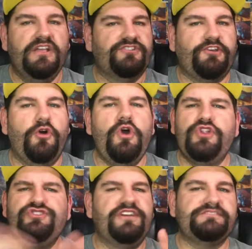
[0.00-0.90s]
So
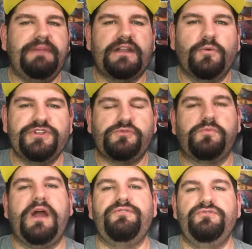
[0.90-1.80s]
it doesn't matter which
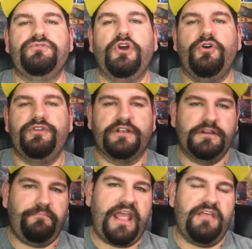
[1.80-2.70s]
route you go, you're
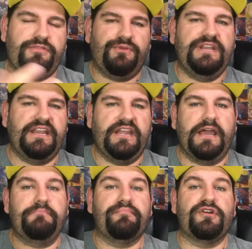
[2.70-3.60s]
gonna pay
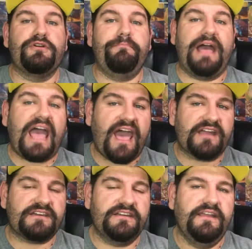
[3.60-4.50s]
$3.99 per
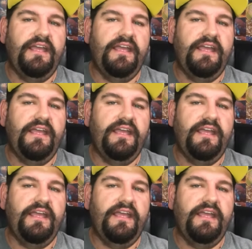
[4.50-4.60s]
pack.